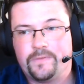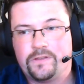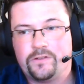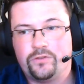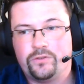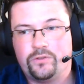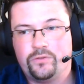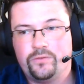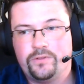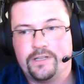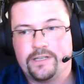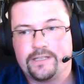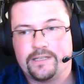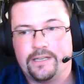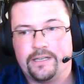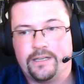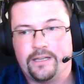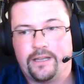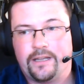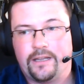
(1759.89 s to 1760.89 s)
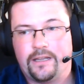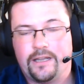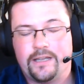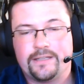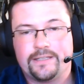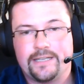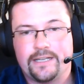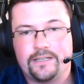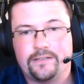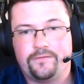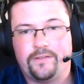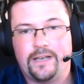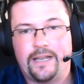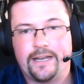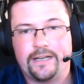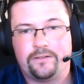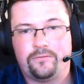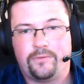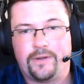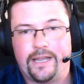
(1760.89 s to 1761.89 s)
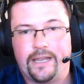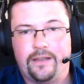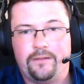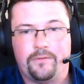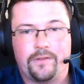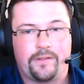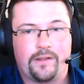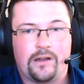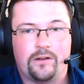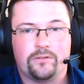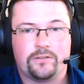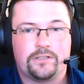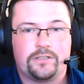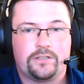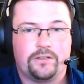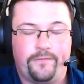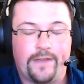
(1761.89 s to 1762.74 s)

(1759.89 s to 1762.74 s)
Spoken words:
to do this in a incentive-aligned way without